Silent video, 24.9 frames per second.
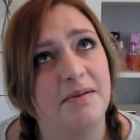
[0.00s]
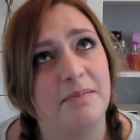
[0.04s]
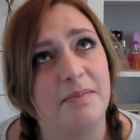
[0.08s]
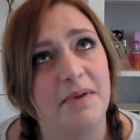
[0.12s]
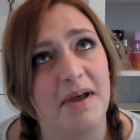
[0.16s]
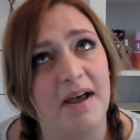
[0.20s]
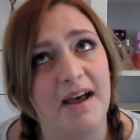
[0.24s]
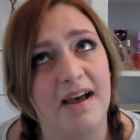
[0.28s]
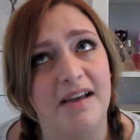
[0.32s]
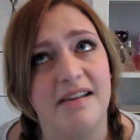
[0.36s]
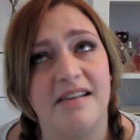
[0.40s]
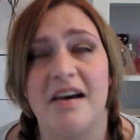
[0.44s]
in
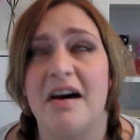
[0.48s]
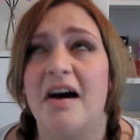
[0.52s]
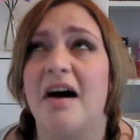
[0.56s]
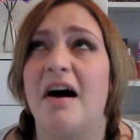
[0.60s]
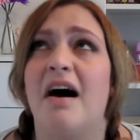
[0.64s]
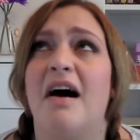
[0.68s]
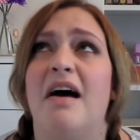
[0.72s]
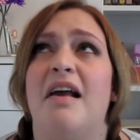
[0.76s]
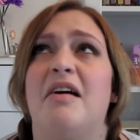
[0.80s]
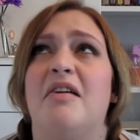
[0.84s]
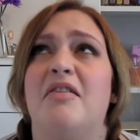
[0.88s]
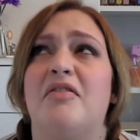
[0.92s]
bed,
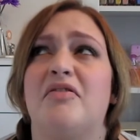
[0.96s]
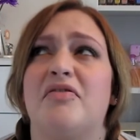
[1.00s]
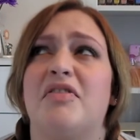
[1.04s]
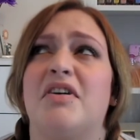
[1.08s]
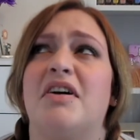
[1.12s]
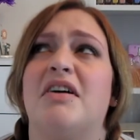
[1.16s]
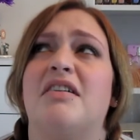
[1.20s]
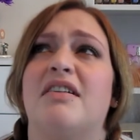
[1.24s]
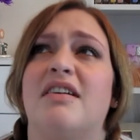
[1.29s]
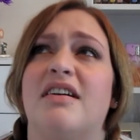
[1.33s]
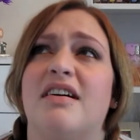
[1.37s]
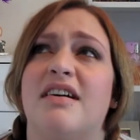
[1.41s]
I don't
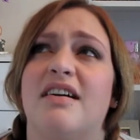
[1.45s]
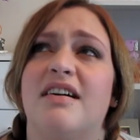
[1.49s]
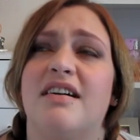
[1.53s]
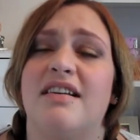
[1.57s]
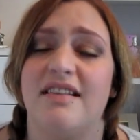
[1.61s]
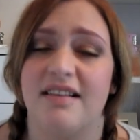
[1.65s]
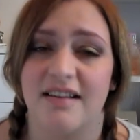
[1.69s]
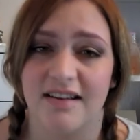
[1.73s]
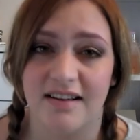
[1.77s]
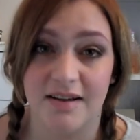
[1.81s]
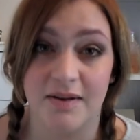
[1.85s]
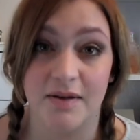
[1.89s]
feel good.